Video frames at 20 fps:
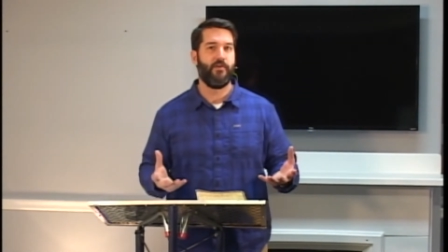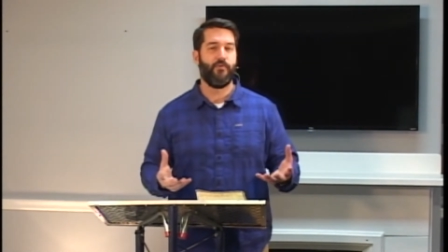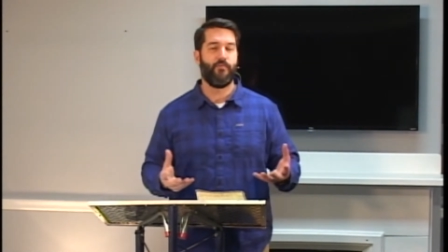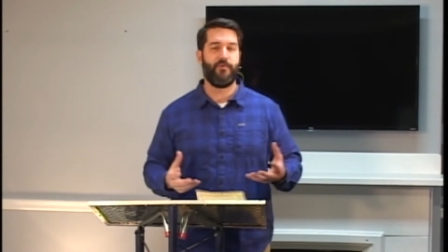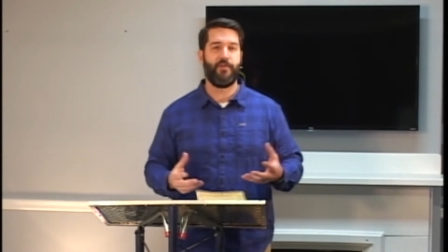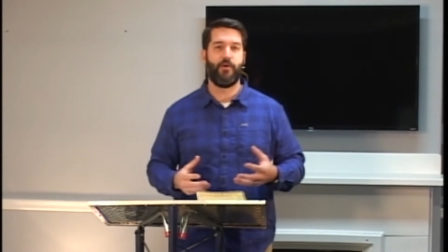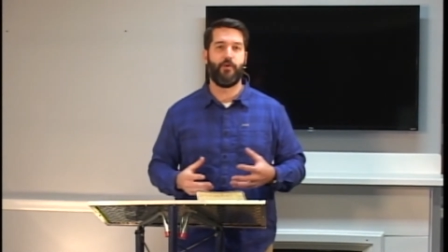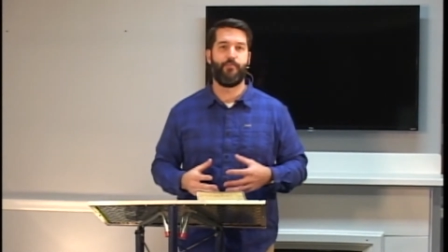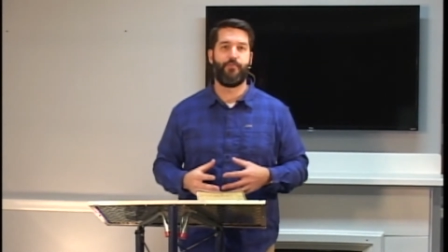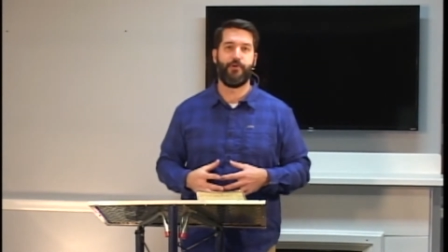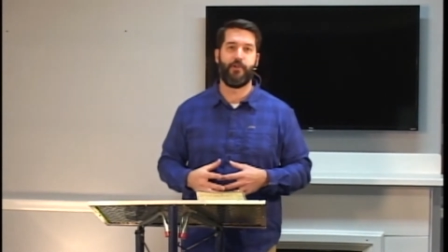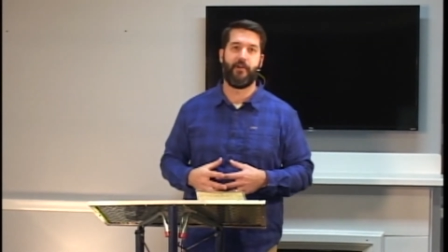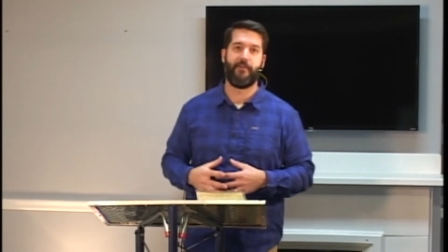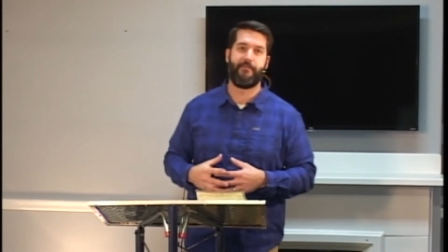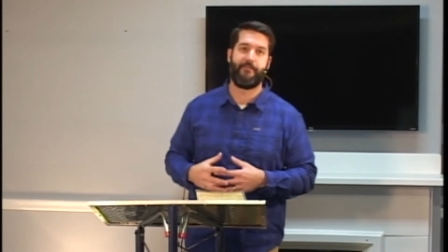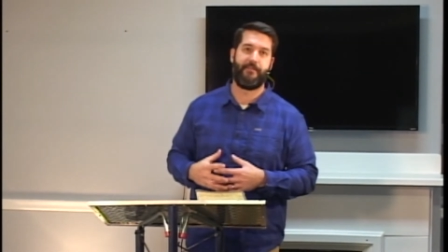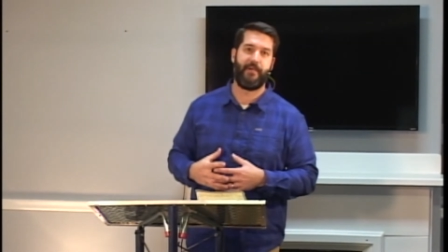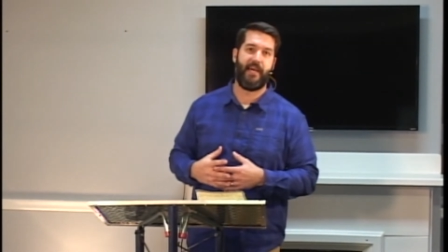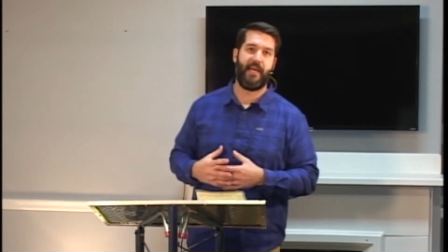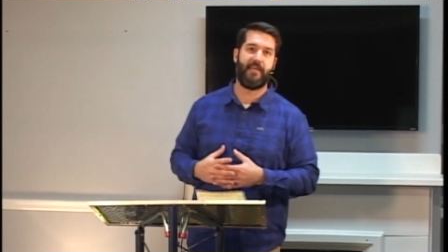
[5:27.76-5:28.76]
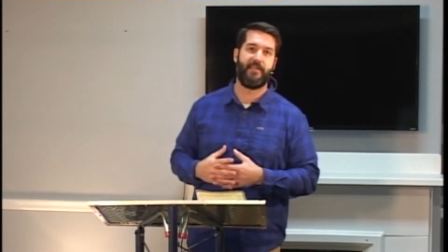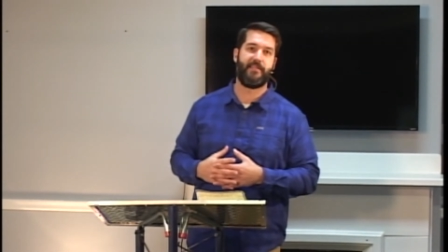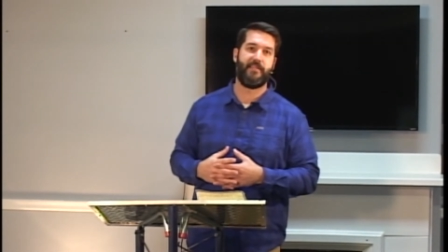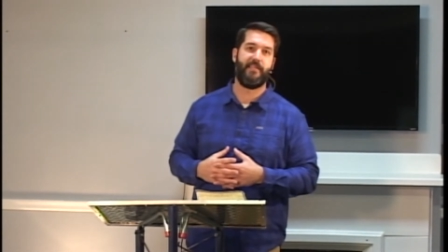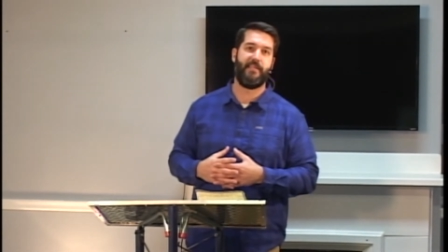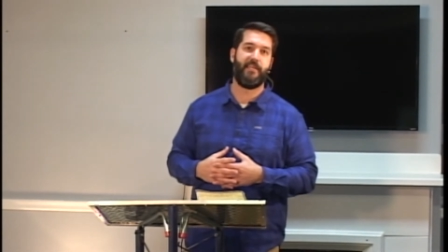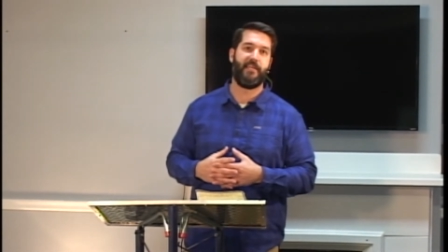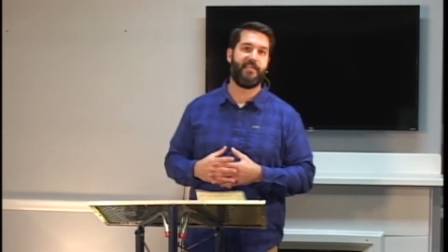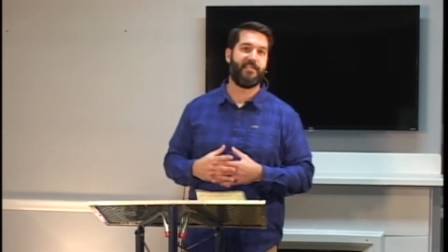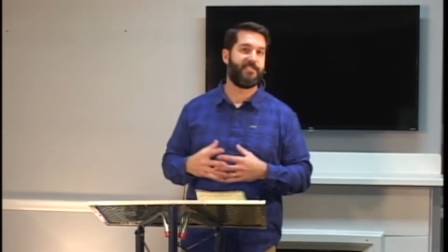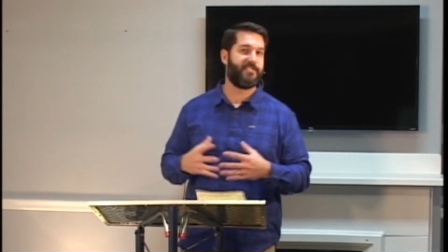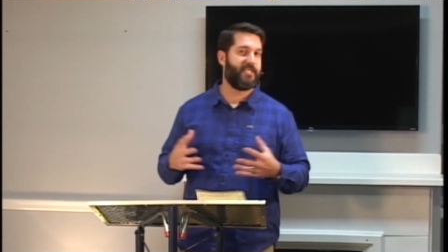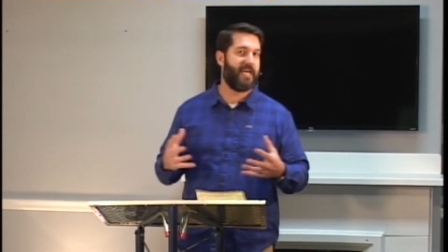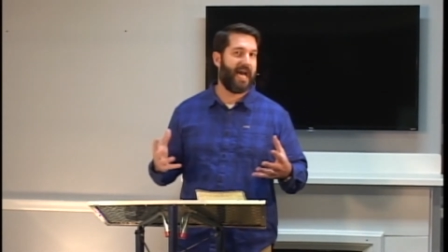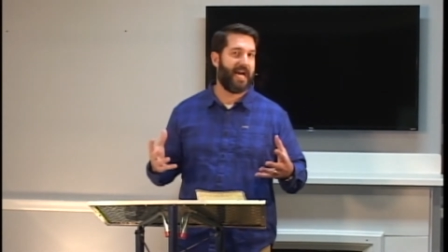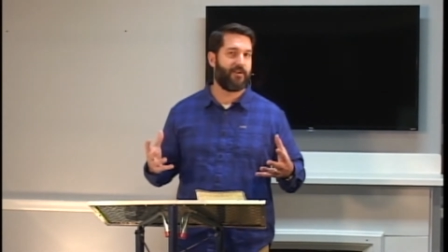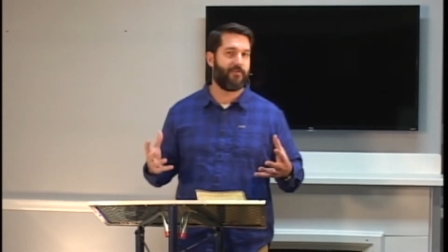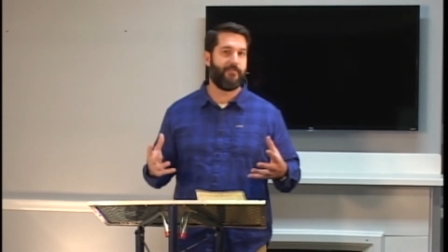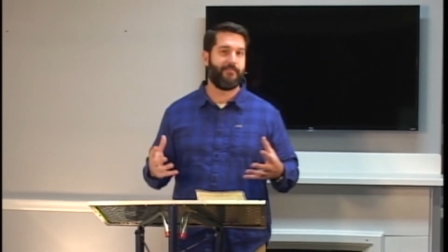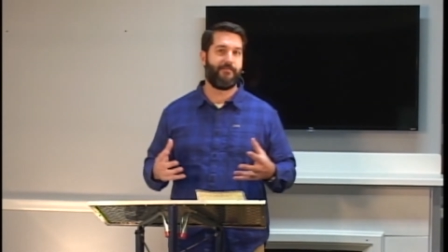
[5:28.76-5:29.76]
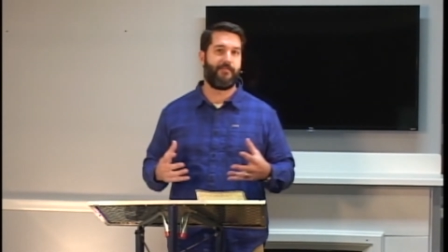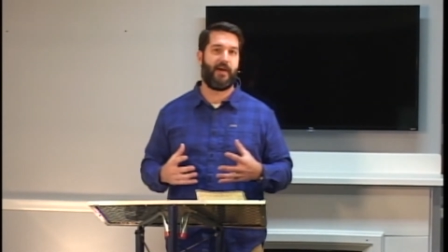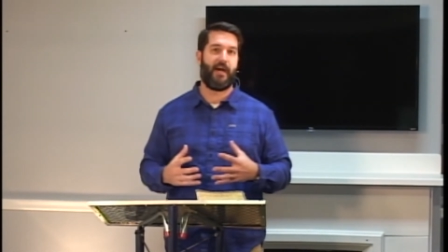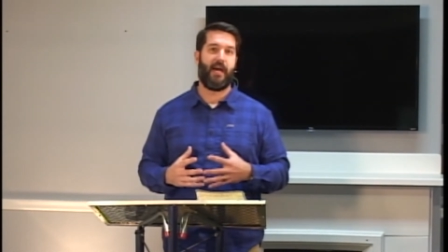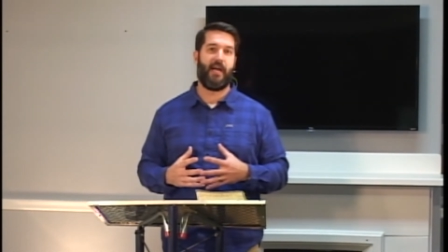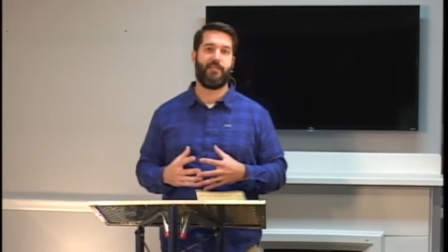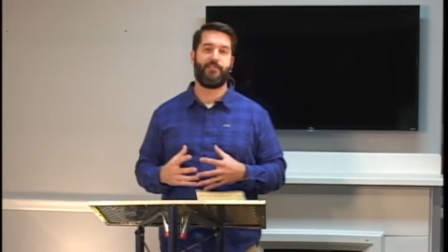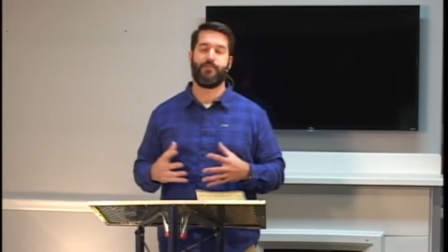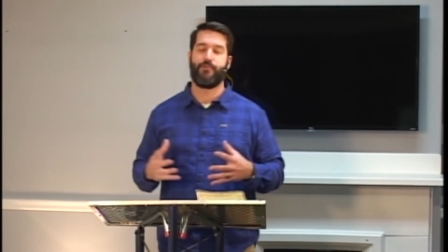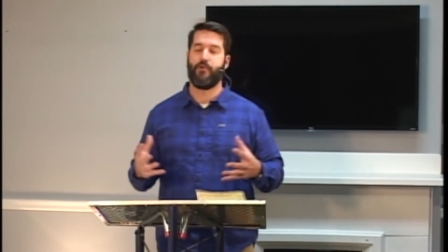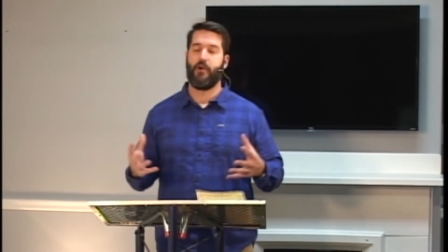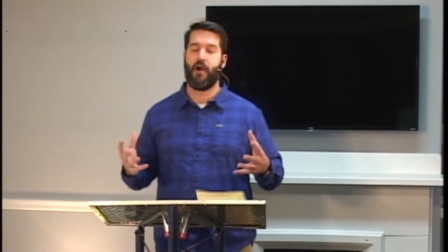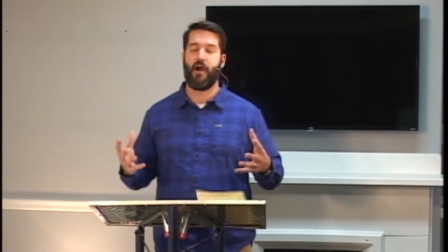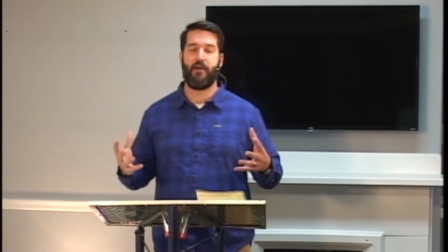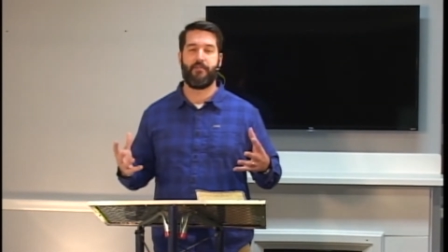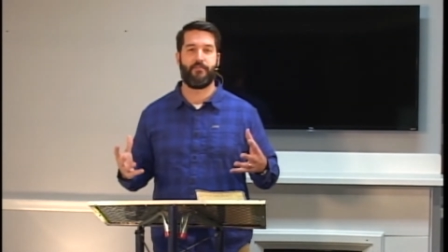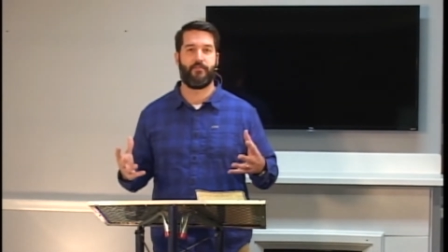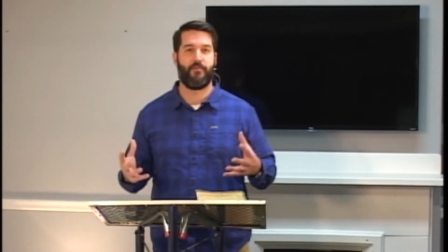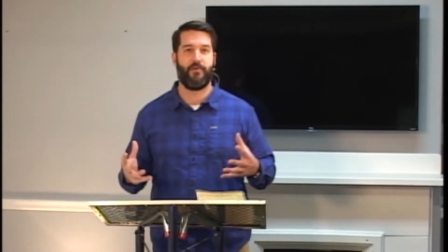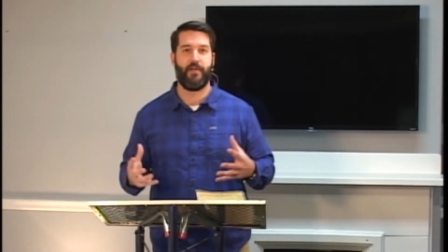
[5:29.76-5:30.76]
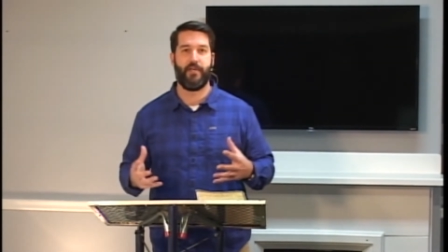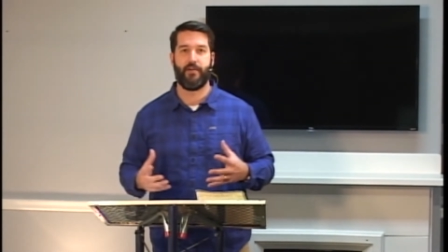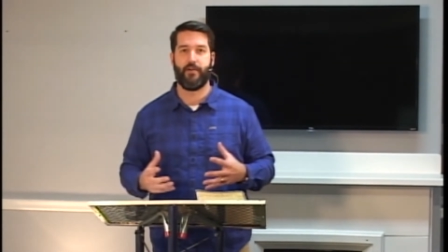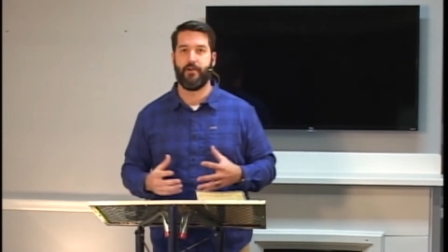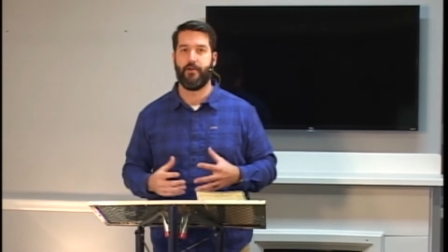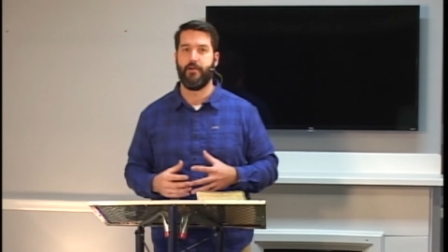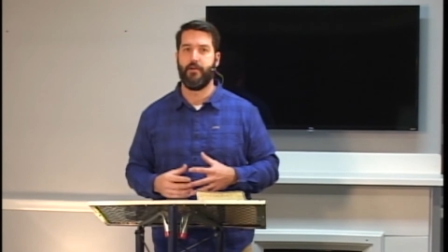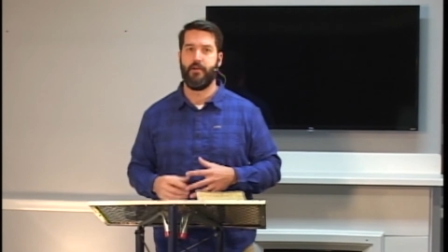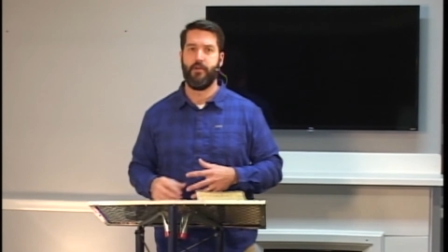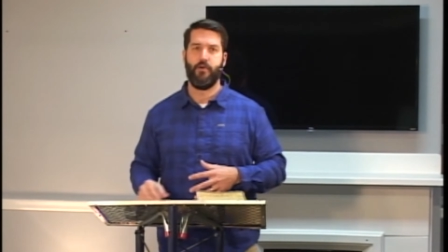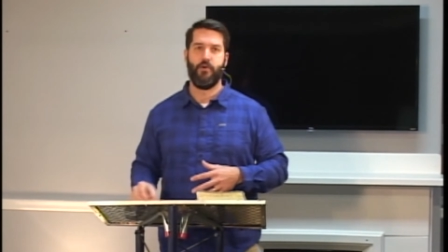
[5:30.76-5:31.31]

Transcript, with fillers: We don't put our faith in any sacrifice or offering or,